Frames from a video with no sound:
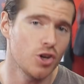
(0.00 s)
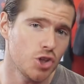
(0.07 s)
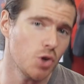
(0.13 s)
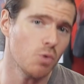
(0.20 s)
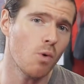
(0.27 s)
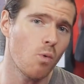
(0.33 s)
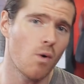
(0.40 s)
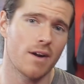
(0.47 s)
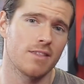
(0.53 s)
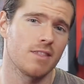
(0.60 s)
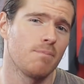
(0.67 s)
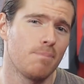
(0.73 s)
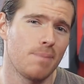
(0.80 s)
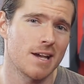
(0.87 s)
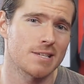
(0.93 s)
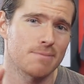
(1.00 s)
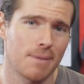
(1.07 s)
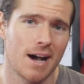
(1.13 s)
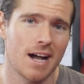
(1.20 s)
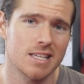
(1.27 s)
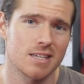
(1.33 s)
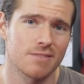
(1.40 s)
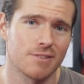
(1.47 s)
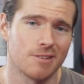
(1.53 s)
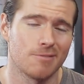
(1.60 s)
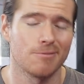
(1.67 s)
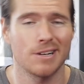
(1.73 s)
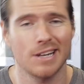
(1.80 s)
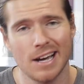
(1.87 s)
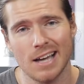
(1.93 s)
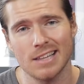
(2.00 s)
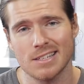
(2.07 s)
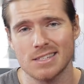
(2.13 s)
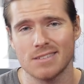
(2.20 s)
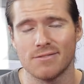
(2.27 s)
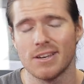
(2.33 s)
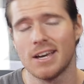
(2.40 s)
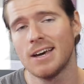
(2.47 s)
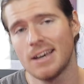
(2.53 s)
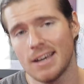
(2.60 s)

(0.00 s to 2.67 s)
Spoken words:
you were one of the best parts of it, regardless of